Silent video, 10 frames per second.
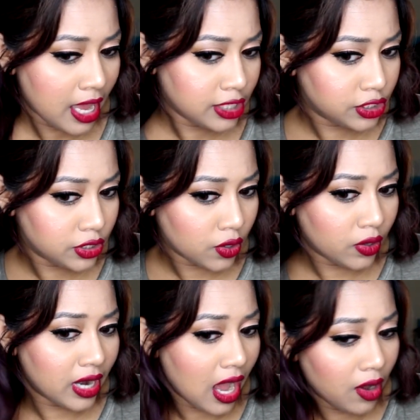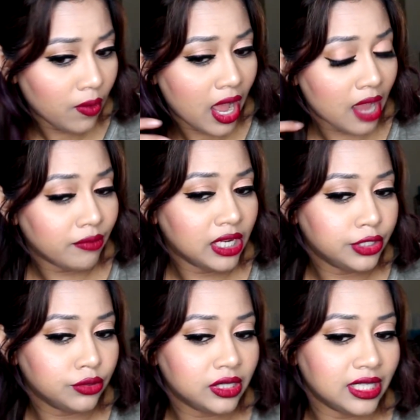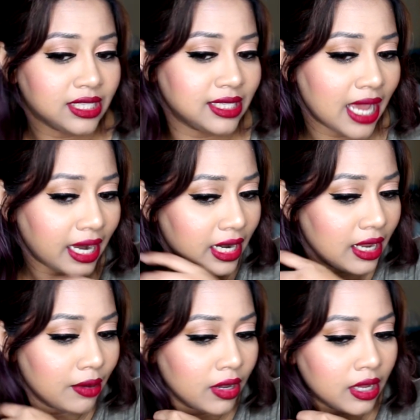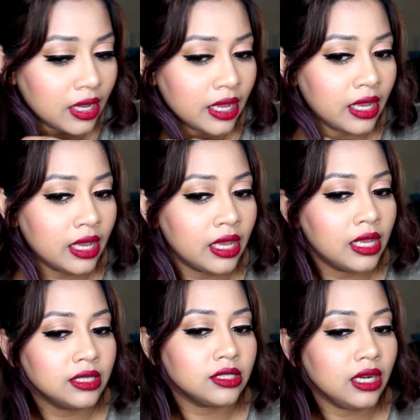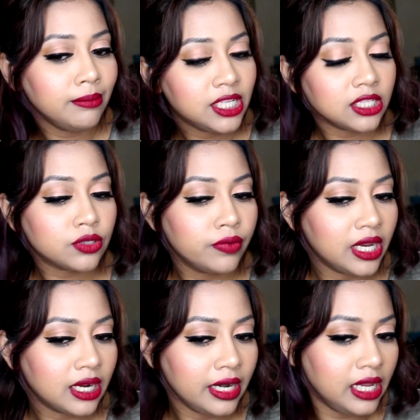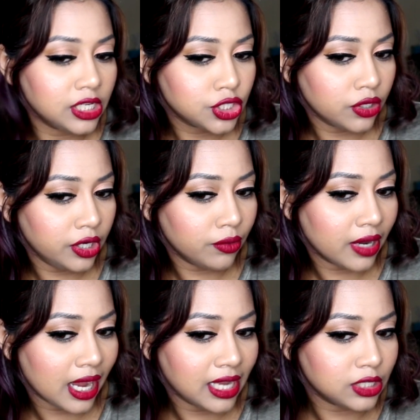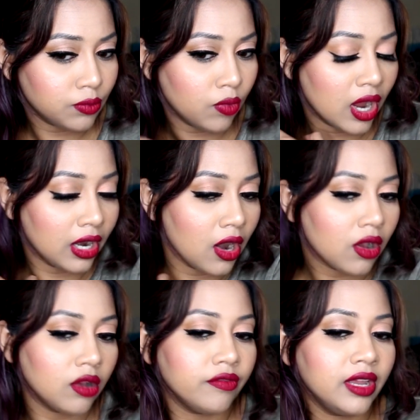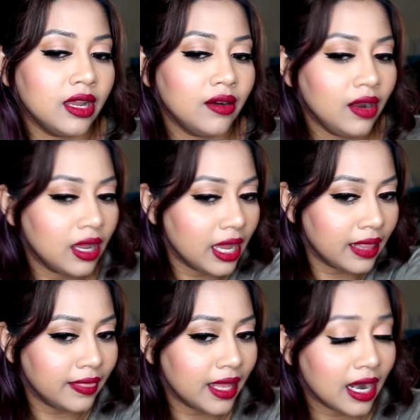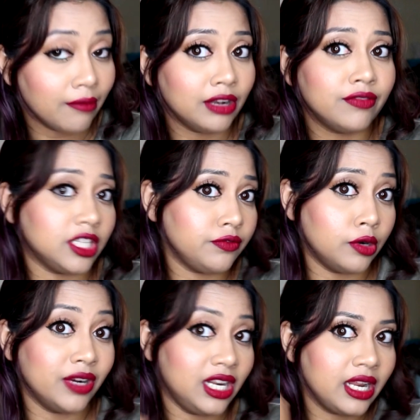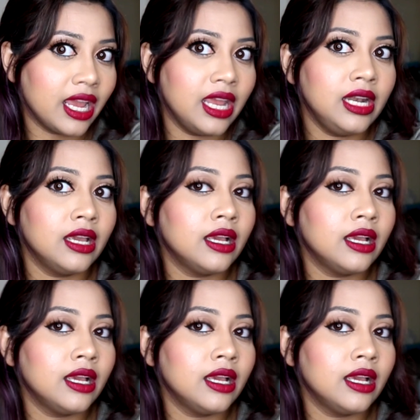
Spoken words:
So now I will do this side. So let me just quickly show you guys one lock of hair, and then I will fast forward it again.